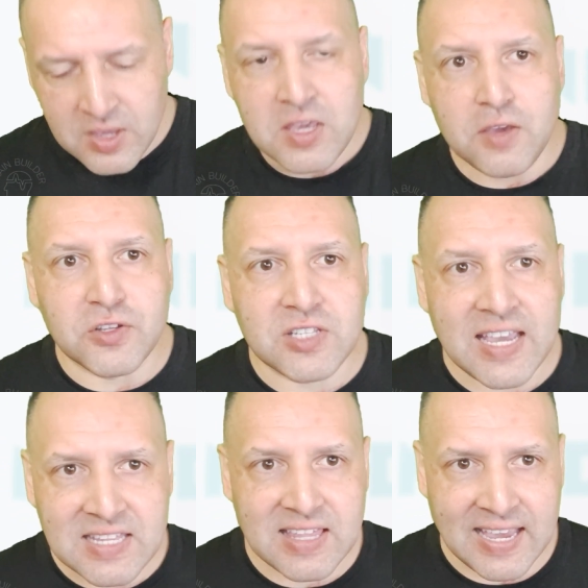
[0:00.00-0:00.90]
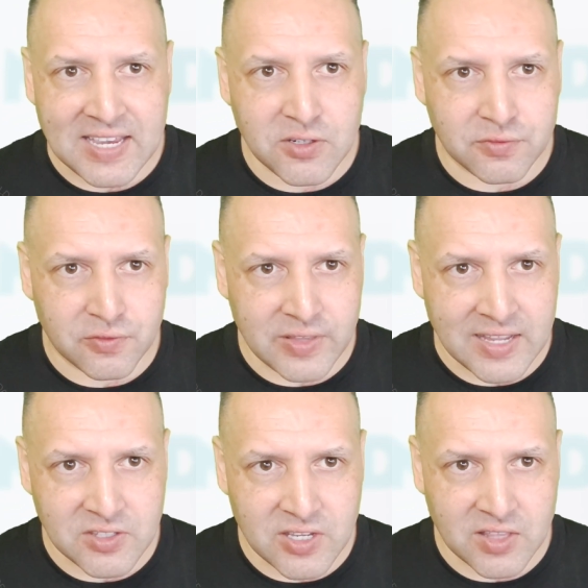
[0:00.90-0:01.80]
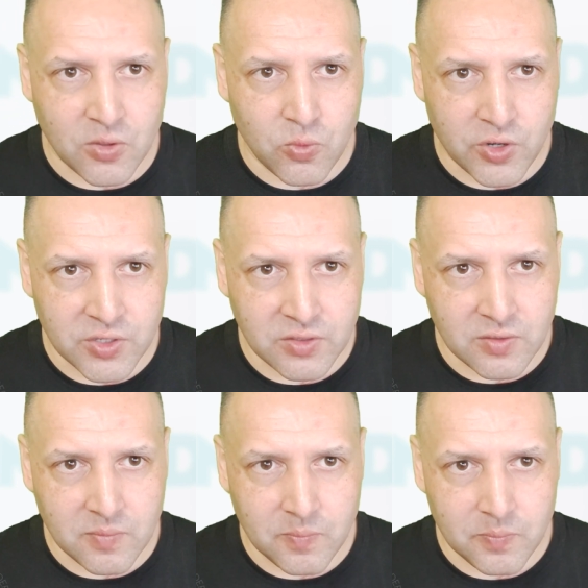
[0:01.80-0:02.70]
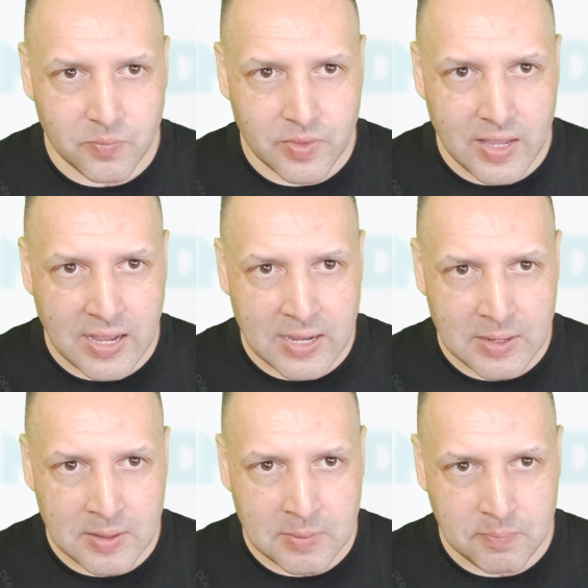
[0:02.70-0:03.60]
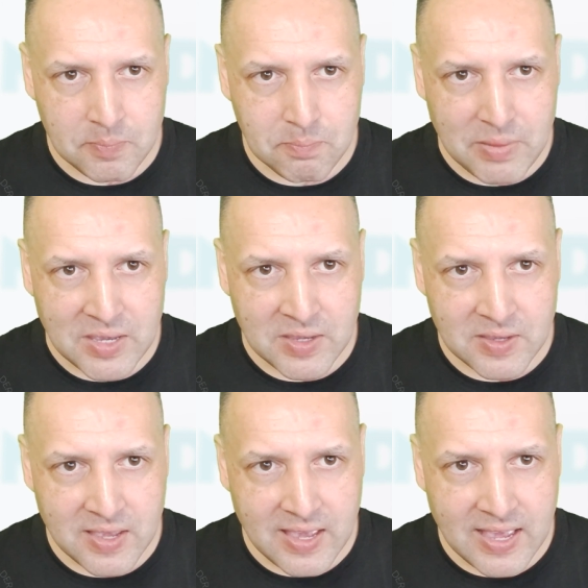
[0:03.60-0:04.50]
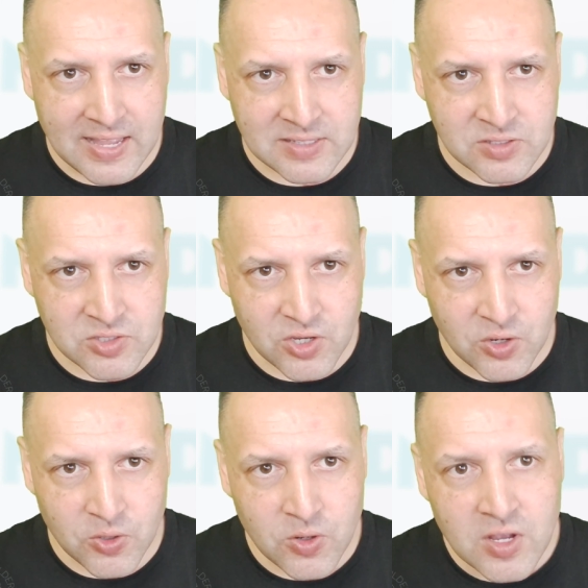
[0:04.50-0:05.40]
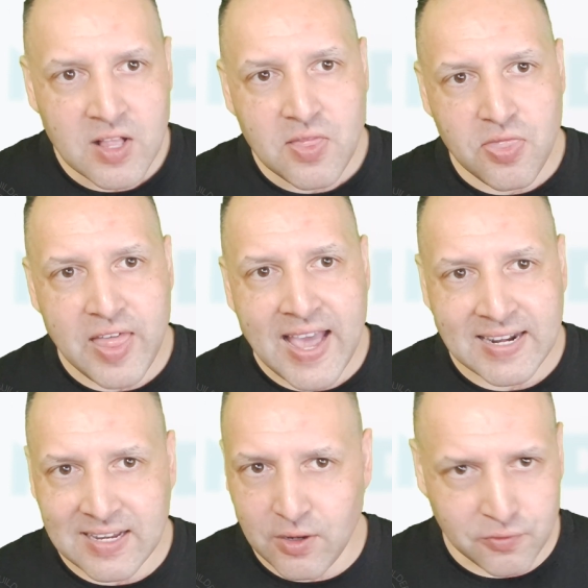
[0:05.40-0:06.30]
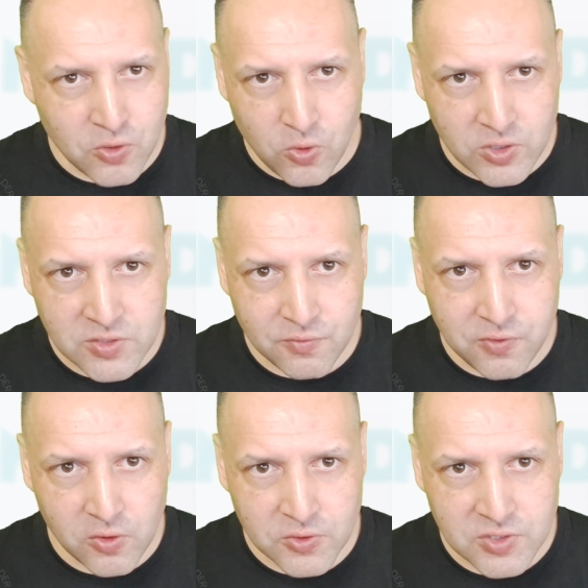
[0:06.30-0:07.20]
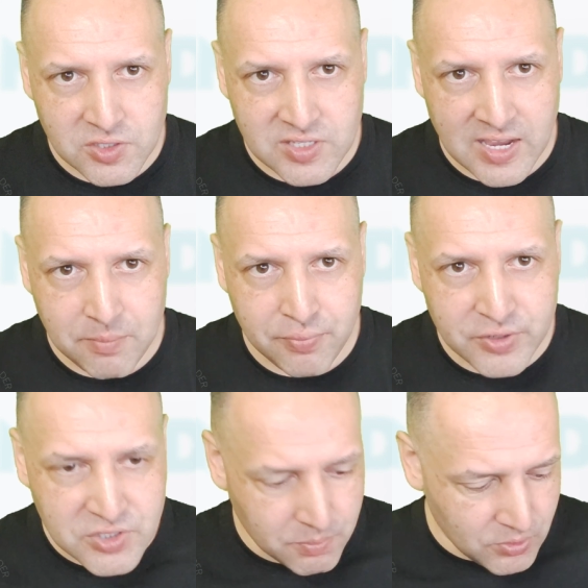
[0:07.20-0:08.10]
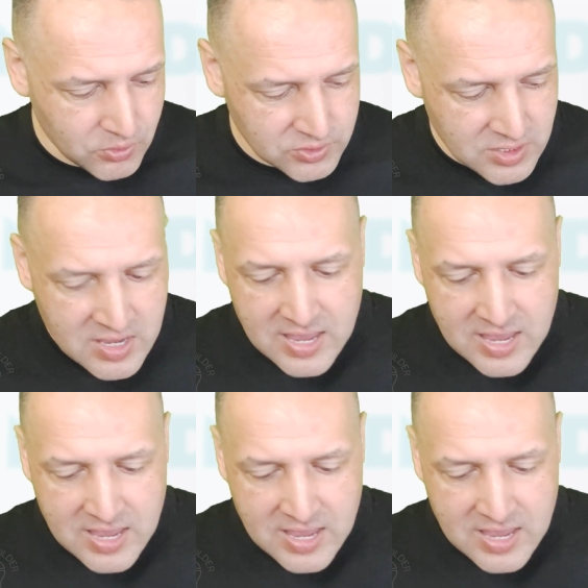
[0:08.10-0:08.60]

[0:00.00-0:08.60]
If you take the head off of that, you get the word bei. And so that, of course, follows the same principles.